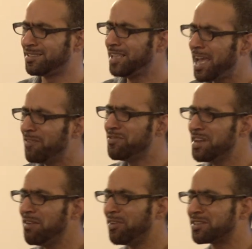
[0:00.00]
They have
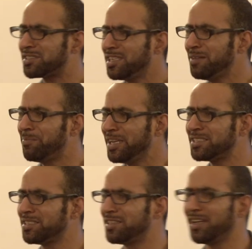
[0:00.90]
never seen
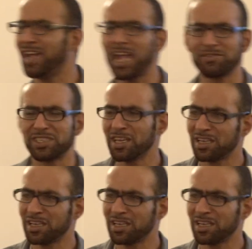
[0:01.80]
peace in their lives.